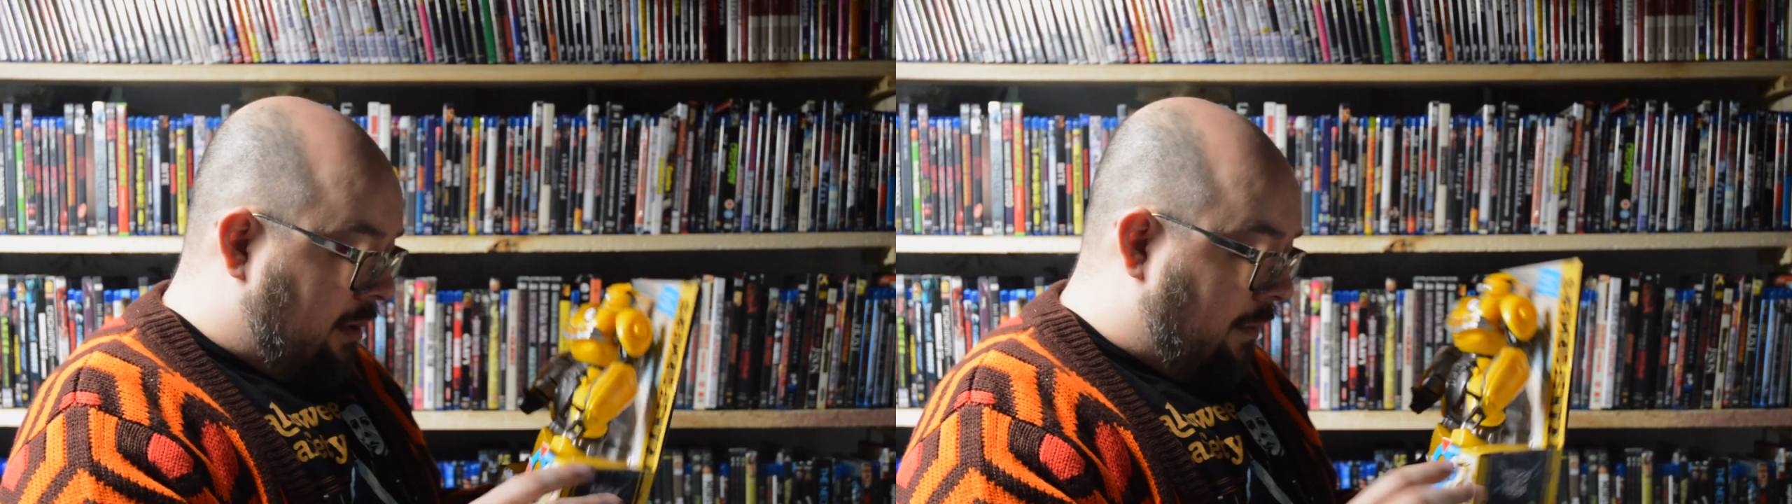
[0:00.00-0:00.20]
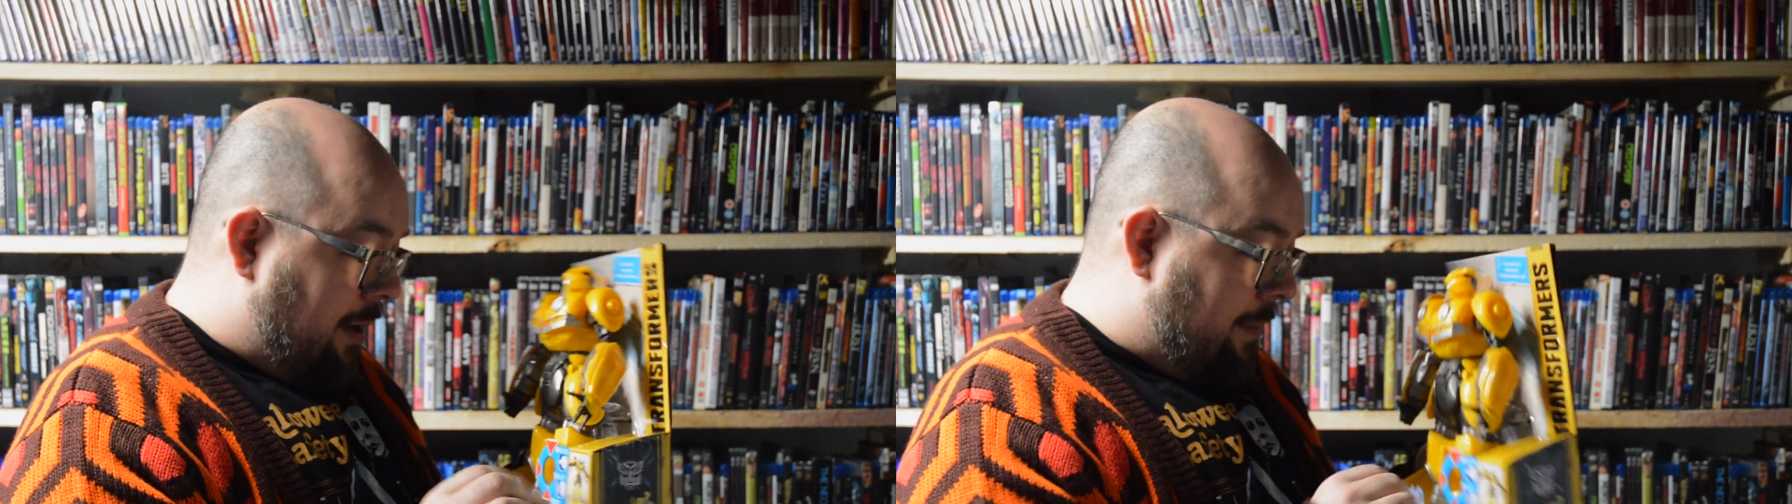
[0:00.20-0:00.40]

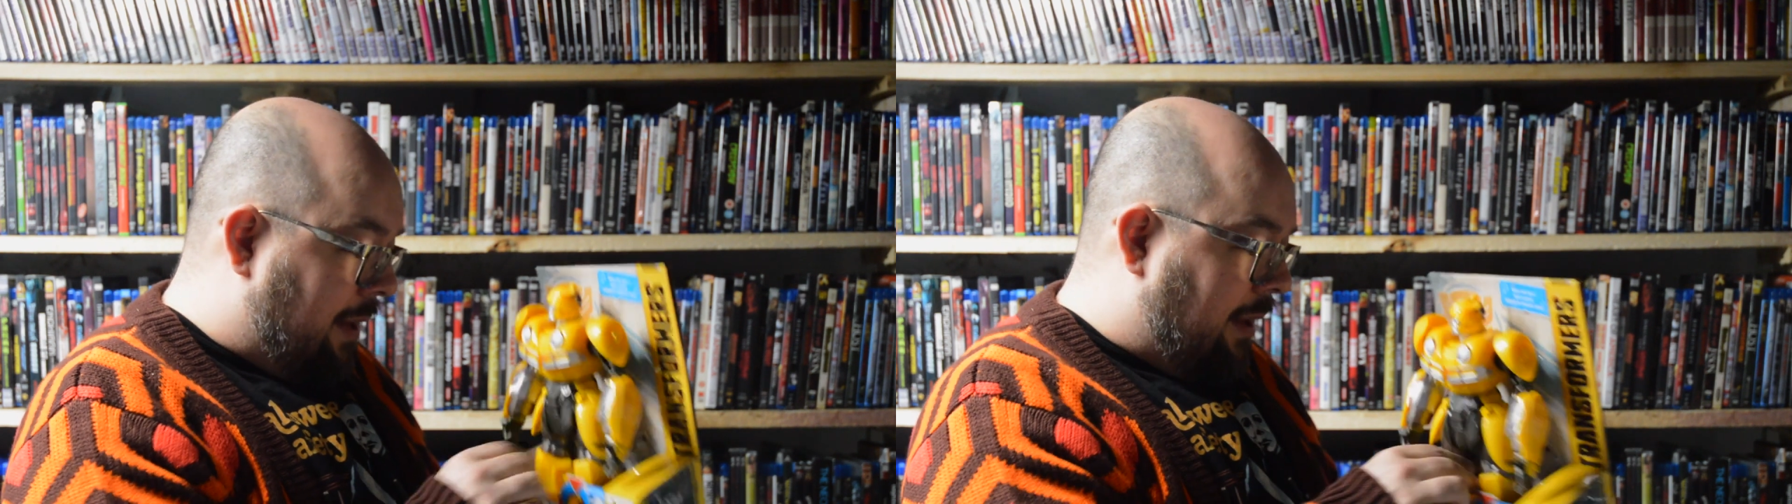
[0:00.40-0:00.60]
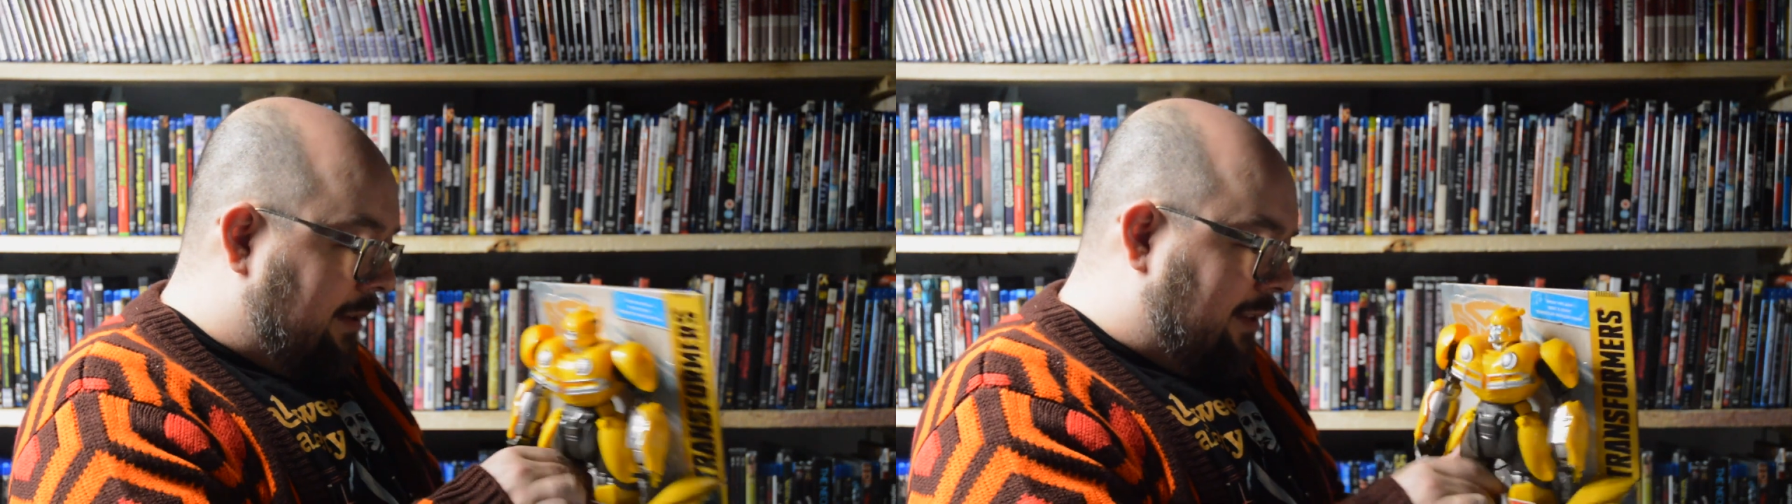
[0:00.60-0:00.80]
Wait a
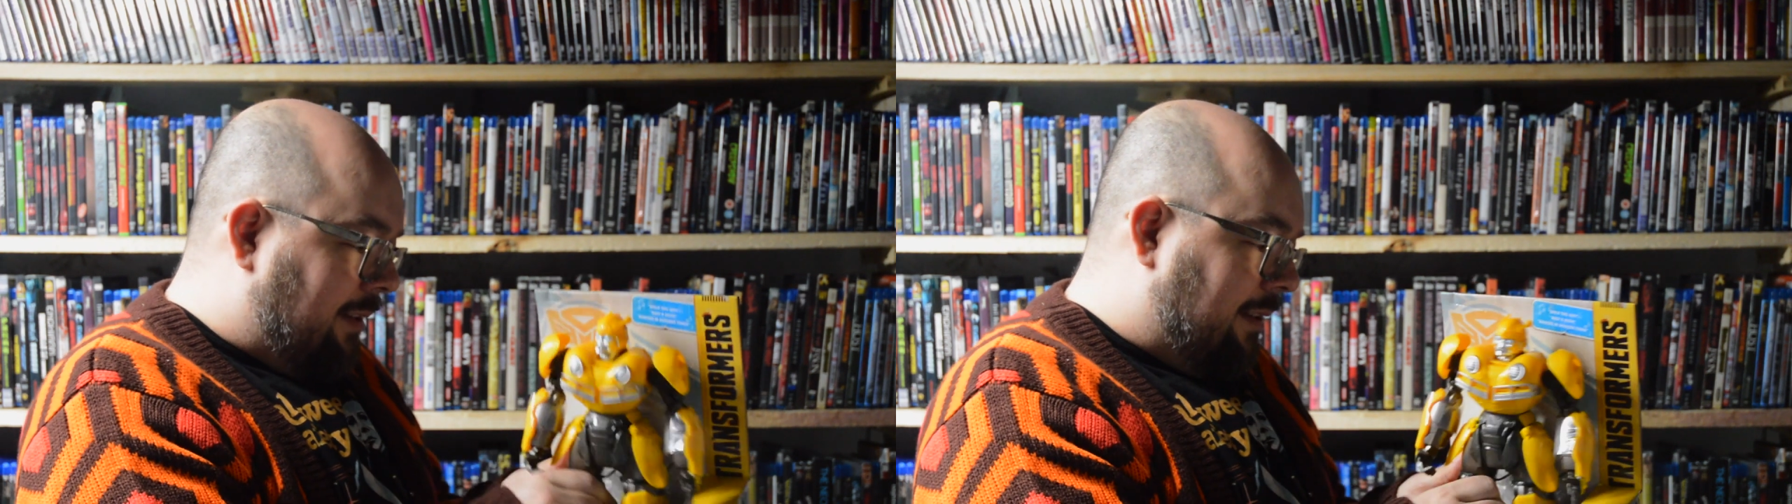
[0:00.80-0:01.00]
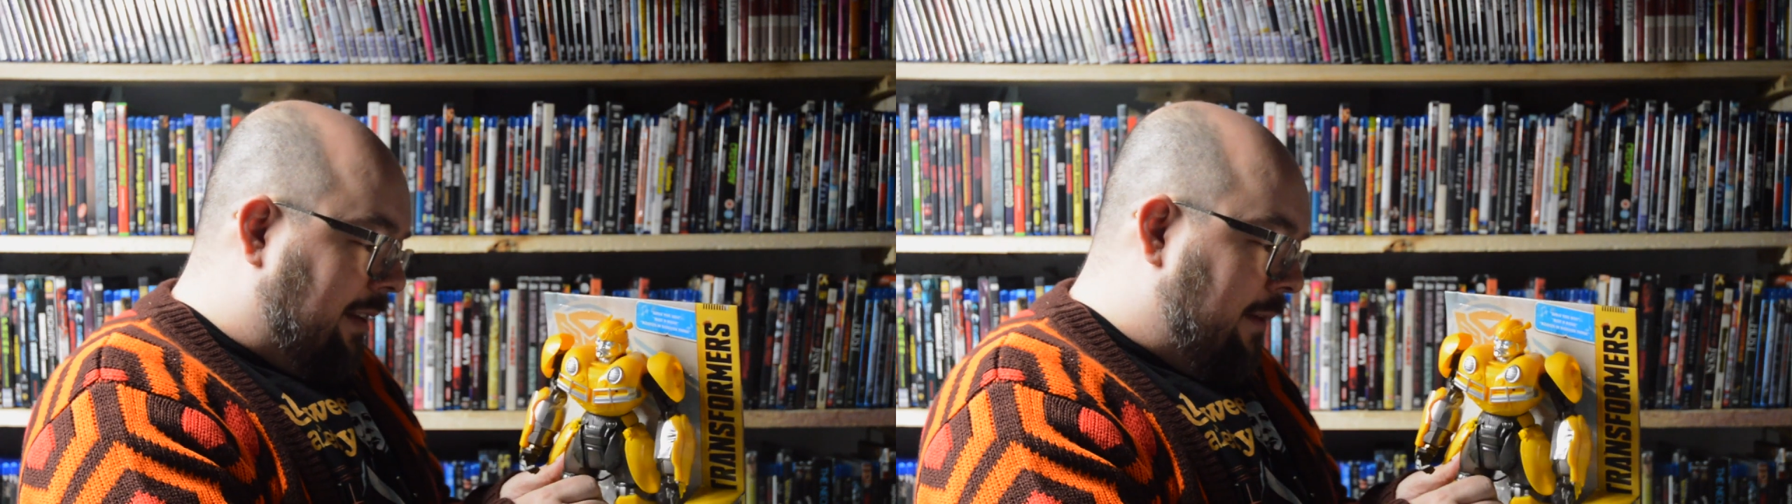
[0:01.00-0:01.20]
minute. Let's
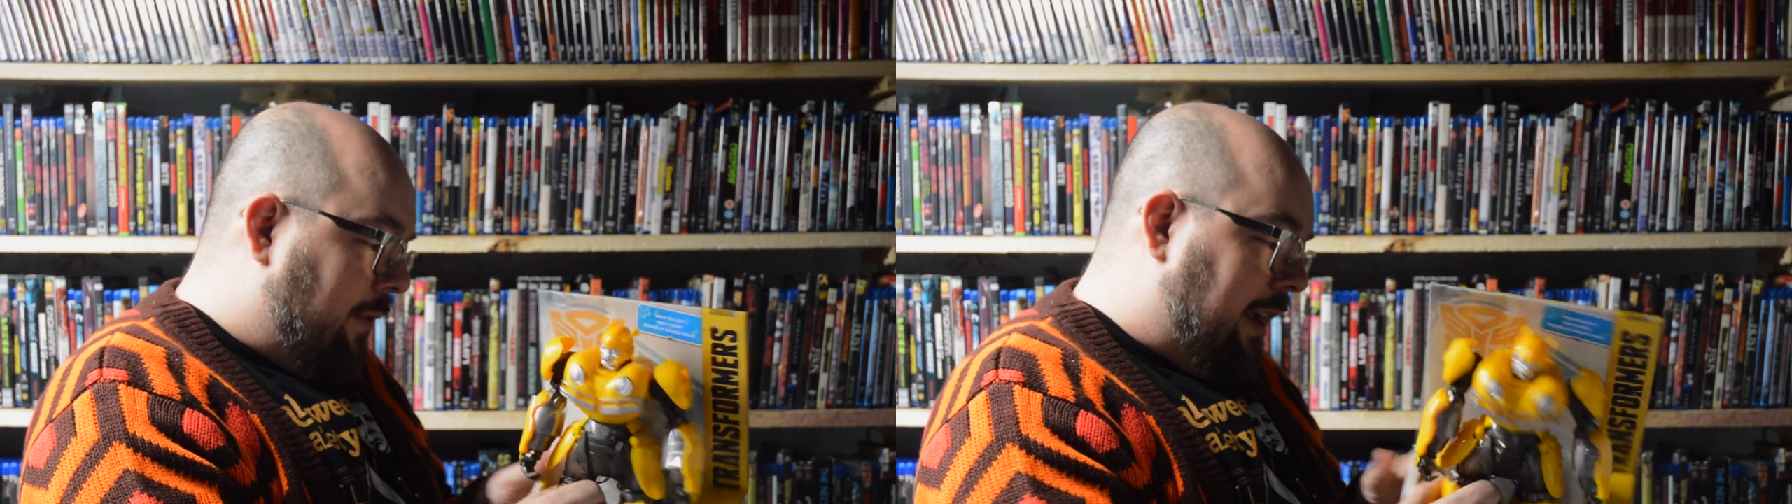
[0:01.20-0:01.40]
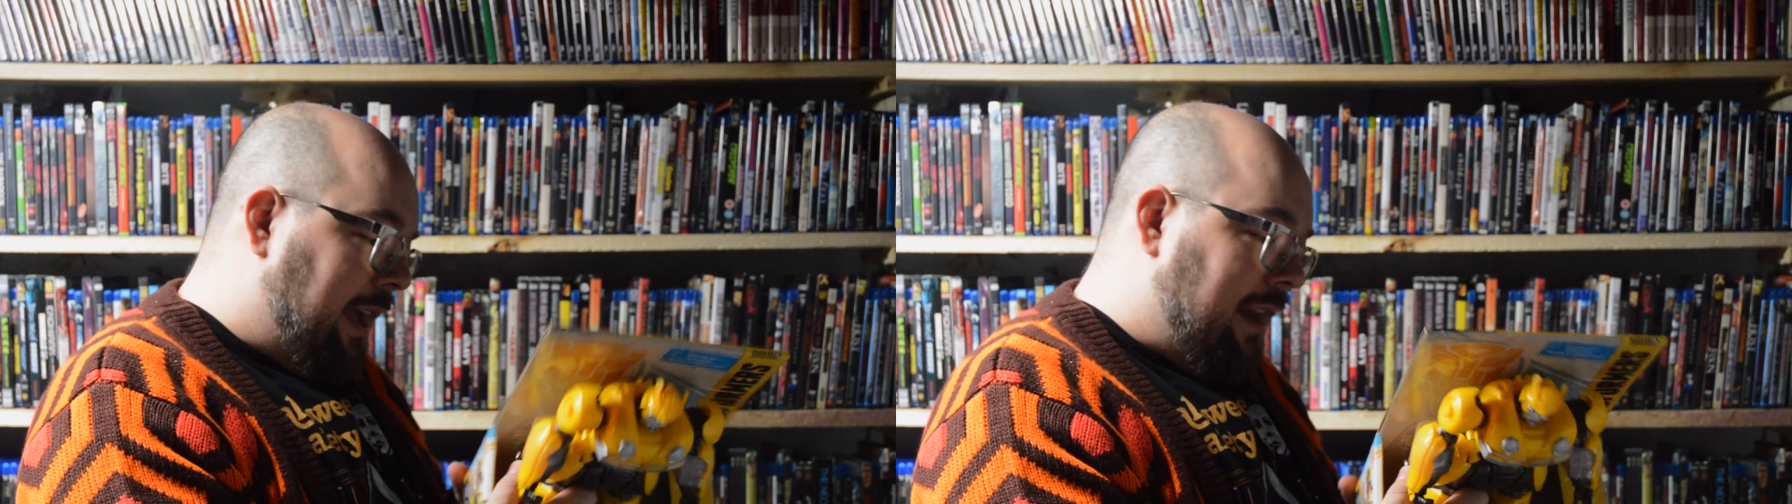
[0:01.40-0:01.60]
see if
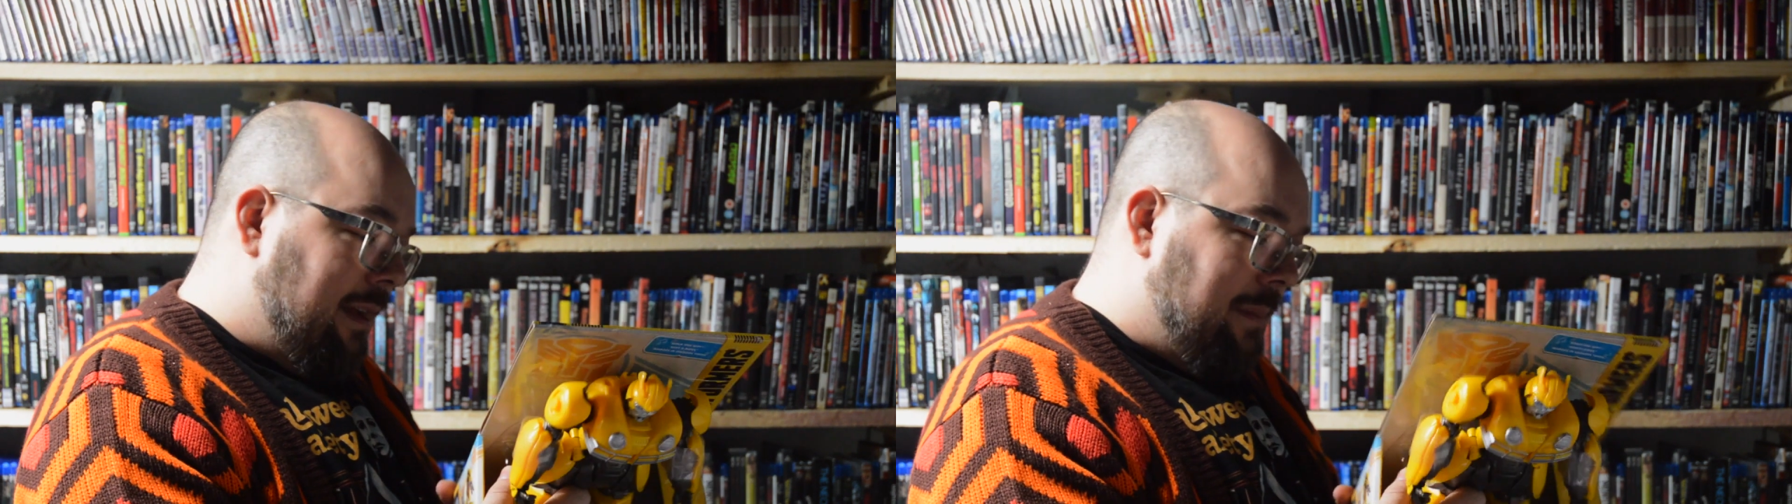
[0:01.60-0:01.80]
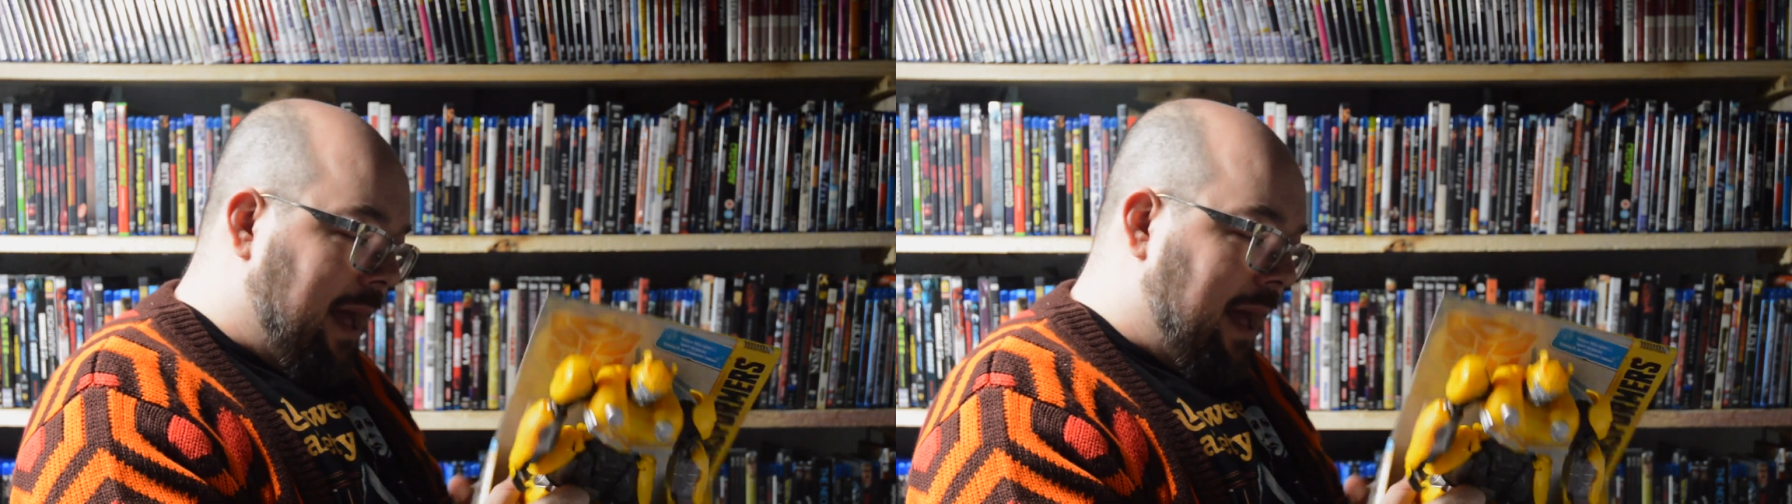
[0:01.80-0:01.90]
we can get him